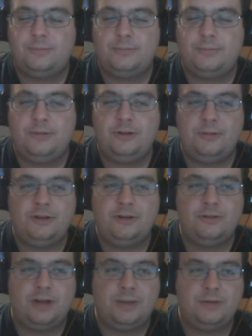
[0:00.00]
I'm
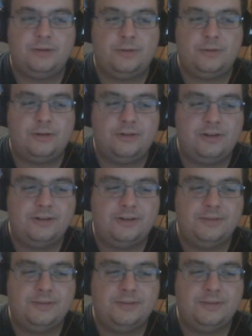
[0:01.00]
pretty sure I'm gonna watch